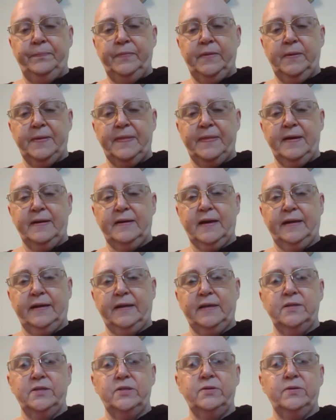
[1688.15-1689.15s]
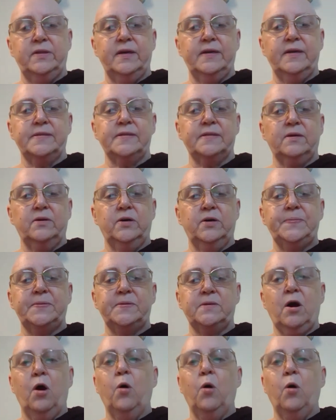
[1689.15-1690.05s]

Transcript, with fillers: I think I can do this. Oops.